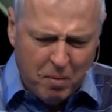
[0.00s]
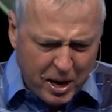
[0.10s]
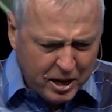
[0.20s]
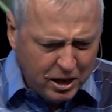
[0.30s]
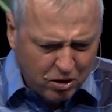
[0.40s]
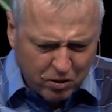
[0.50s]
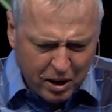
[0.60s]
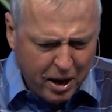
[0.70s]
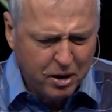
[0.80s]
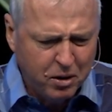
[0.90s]
mighty
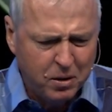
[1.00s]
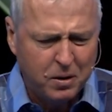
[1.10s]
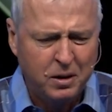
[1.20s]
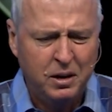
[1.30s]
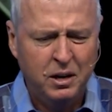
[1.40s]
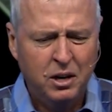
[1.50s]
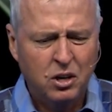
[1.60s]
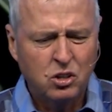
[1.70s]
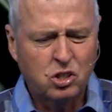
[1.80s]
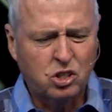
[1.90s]
creator.
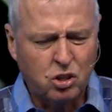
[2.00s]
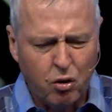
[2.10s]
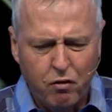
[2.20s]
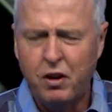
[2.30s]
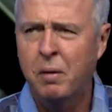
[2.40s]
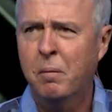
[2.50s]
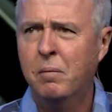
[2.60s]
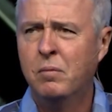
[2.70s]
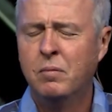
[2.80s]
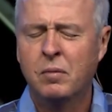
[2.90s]
Serve Him.
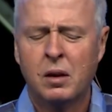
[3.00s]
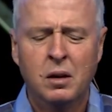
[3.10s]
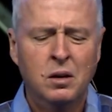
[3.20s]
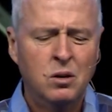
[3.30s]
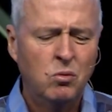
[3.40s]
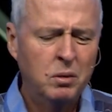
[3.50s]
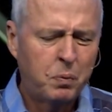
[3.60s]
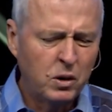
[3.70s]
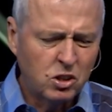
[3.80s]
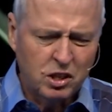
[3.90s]
One
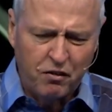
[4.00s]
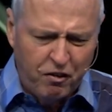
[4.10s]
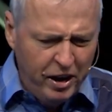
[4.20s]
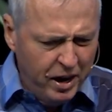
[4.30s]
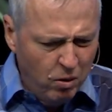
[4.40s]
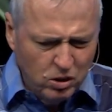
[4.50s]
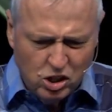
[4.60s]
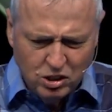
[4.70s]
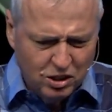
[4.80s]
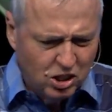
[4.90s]
preacher said, Find out what
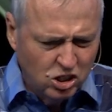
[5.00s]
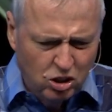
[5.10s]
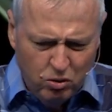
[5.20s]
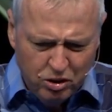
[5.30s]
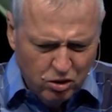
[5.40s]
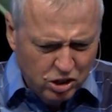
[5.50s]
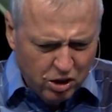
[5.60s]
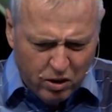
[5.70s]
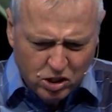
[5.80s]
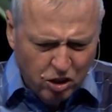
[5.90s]
Jesus is doing in your
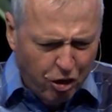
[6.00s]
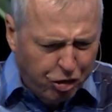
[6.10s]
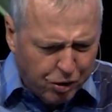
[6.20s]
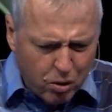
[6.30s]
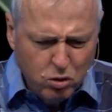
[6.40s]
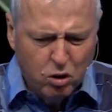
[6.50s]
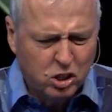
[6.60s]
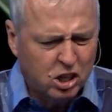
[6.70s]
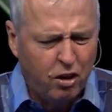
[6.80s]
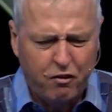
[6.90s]
generation, to throw
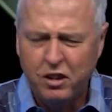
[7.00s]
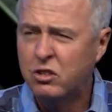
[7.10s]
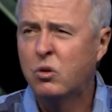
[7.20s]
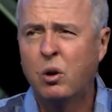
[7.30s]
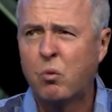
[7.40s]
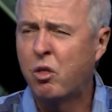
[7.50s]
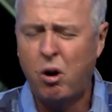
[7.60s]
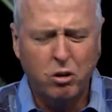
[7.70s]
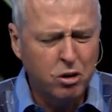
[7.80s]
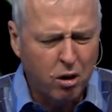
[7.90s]
yourself into it with
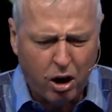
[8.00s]
all your